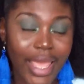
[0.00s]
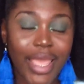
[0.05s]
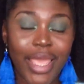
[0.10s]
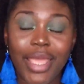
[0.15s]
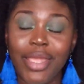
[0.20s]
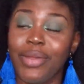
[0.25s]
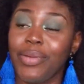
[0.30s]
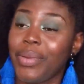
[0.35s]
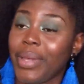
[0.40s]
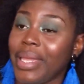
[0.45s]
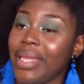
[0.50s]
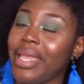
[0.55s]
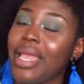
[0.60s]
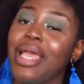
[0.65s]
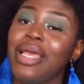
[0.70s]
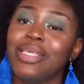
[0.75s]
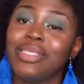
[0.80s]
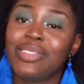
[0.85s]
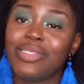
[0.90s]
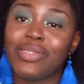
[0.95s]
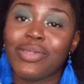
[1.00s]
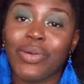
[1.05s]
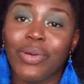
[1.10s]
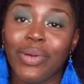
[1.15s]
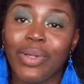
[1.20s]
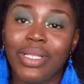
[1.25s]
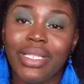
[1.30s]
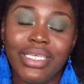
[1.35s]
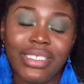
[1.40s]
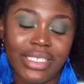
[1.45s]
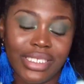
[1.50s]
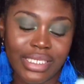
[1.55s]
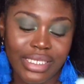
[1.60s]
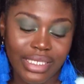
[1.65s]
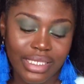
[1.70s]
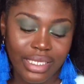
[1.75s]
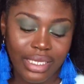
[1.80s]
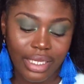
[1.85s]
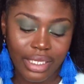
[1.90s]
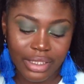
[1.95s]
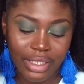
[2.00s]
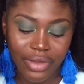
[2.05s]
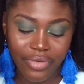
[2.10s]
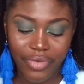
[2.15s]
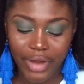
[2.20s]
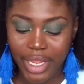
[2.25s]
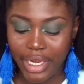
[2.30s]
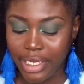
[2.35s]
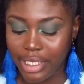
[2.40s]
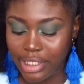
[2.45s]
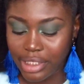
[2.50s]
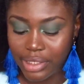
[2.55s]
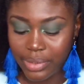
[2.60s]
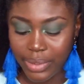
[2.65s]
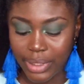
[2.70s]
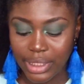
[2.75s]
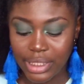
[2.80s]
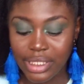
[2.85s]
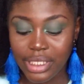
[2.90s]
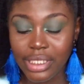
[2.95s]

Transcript: anyway, so let's just dive right into it.